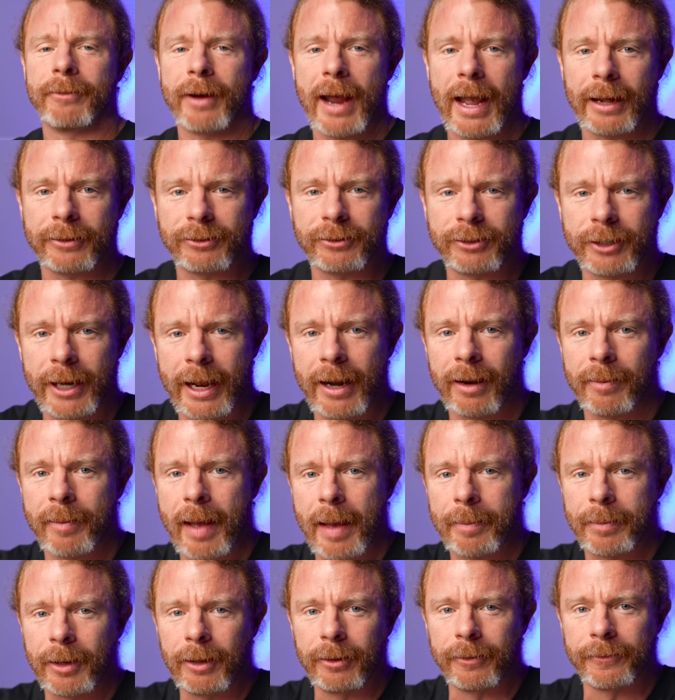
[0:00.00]
Reacts channel, my
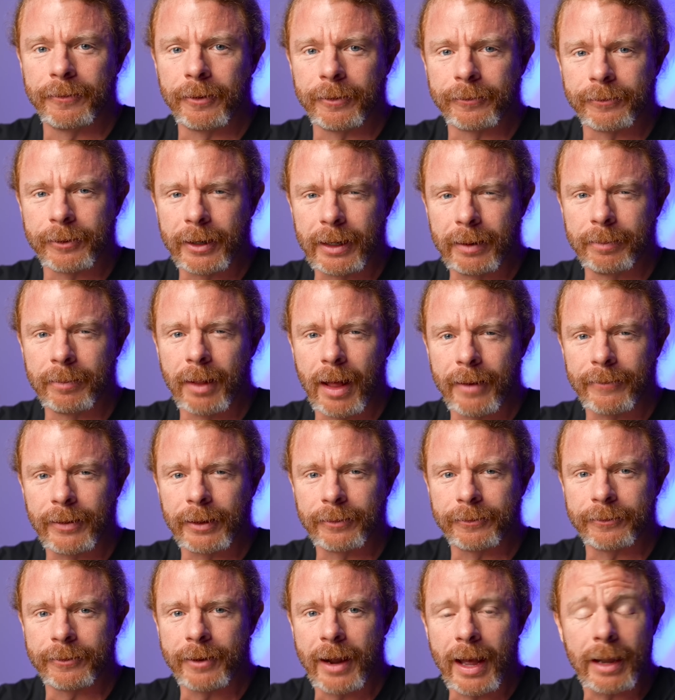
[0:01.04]
beautiful freedom-loving
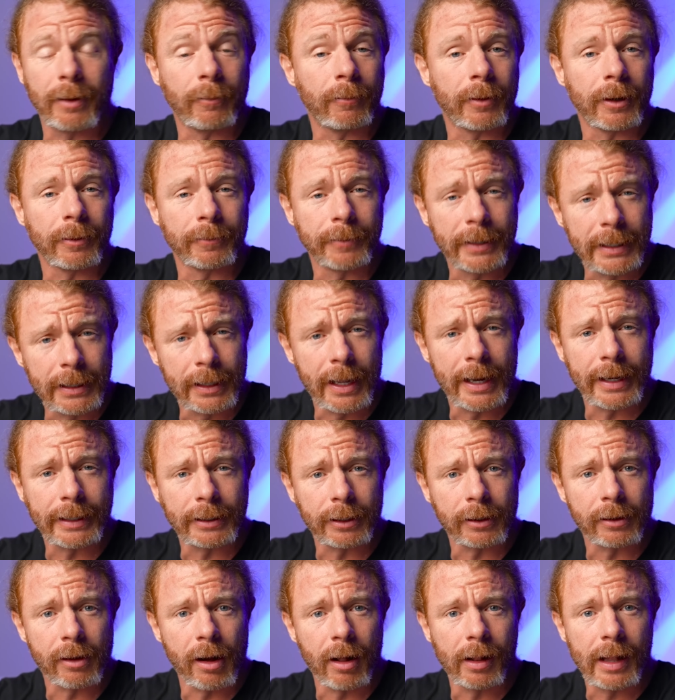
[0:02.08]
friend, where we like to
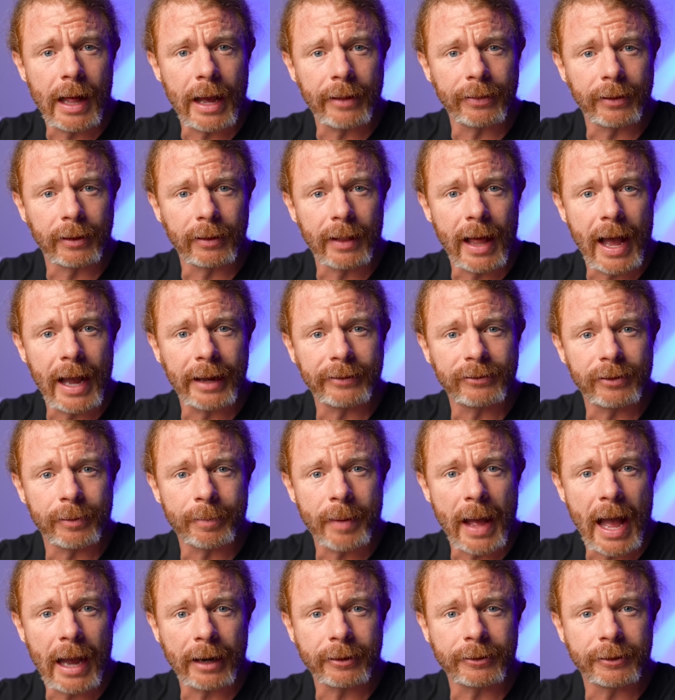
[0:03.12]
call out the lies,
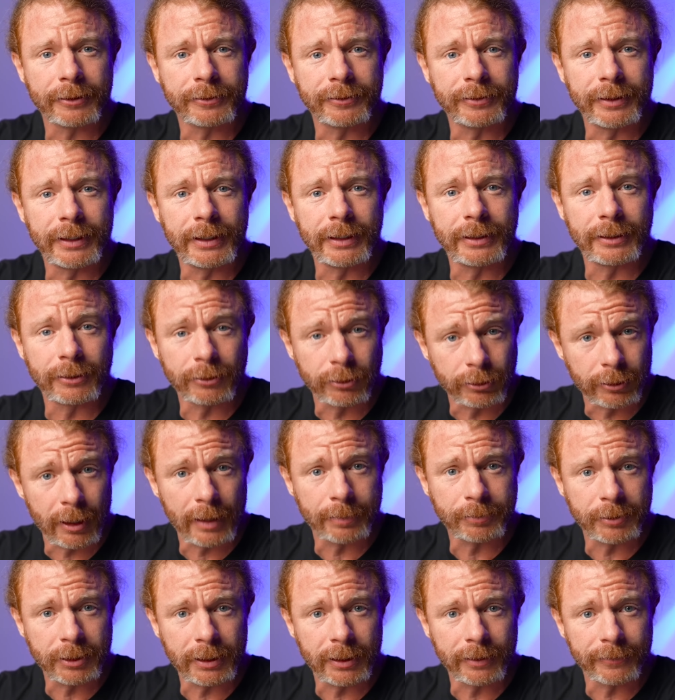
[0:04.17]
hypocrisy, and
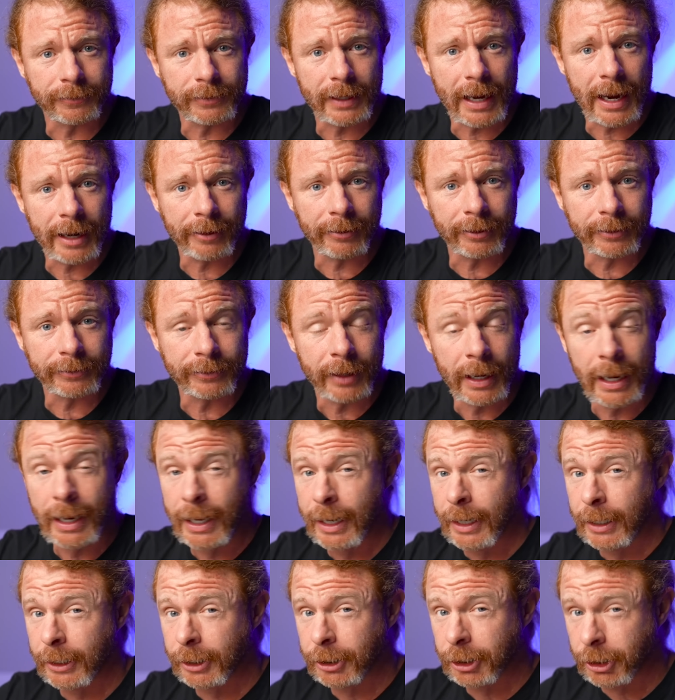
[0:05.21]
corruption of tyrants,
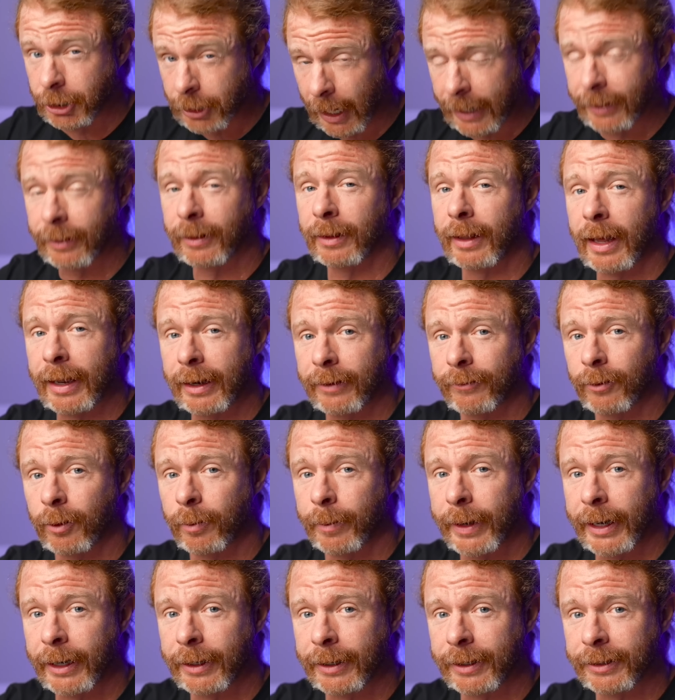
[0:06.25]
shine the light of
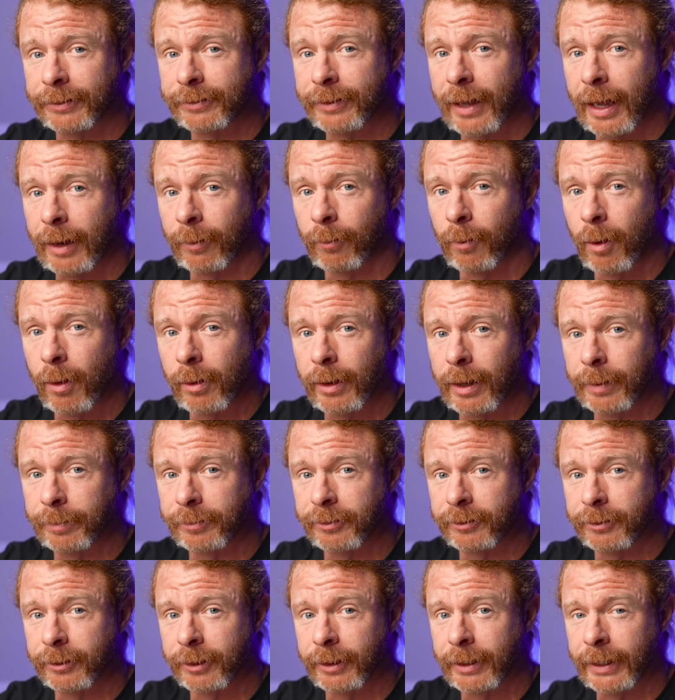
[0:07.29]
awareness on woke
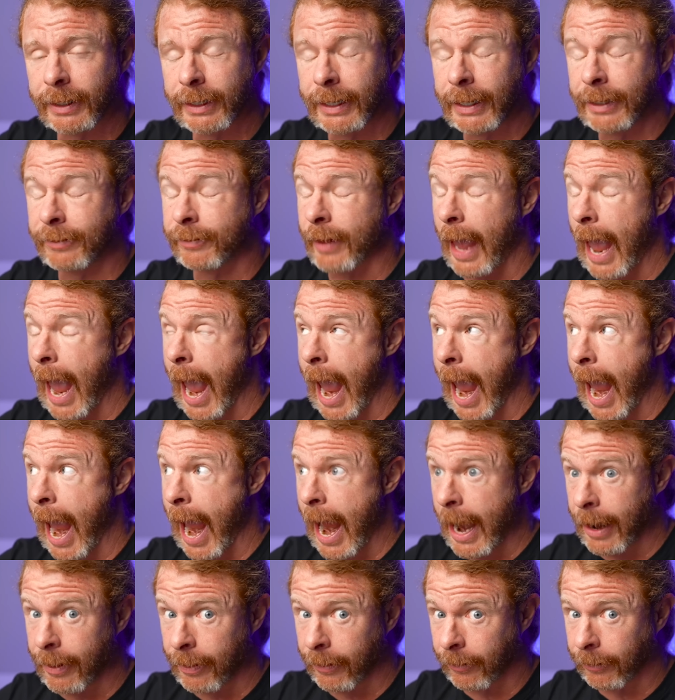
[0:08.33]
absurdities,
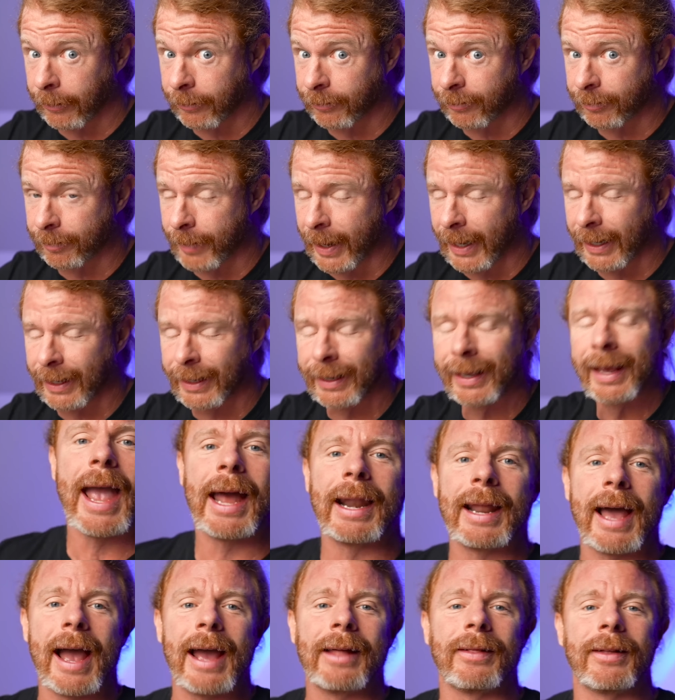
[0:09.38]
and there's many, and
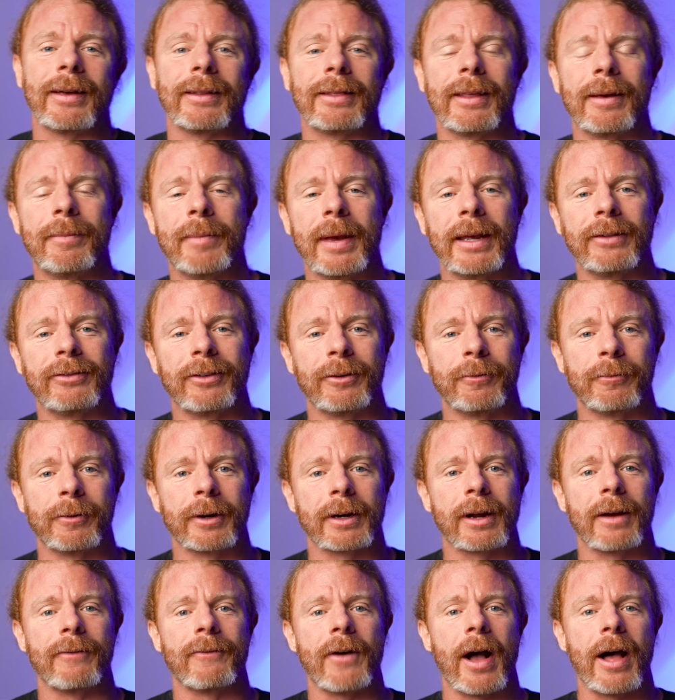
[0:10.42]
highlight the amazing
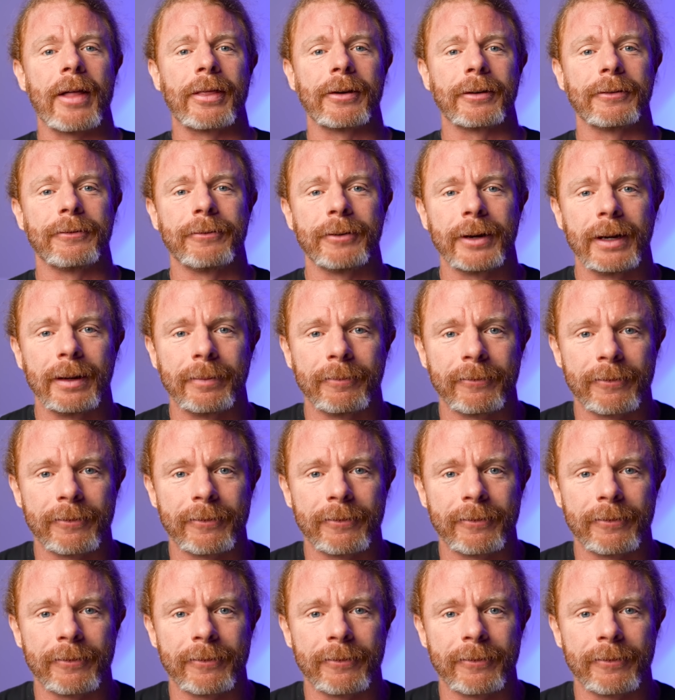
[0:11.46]
work of other freedom